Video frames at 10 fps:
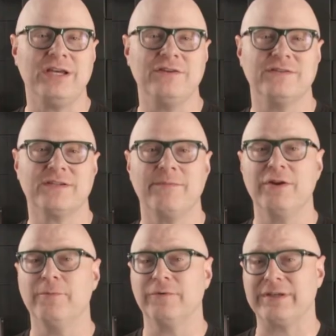changes coming
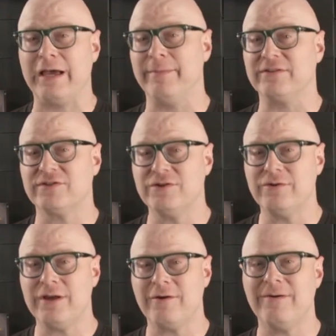to both Calman
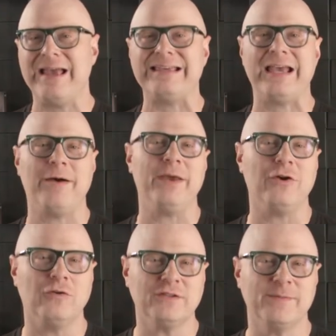Studio and Calman
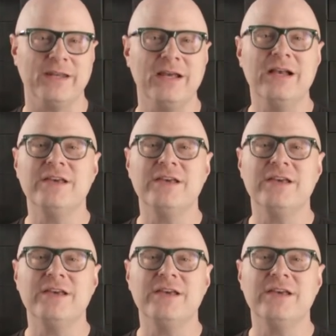Ultimate,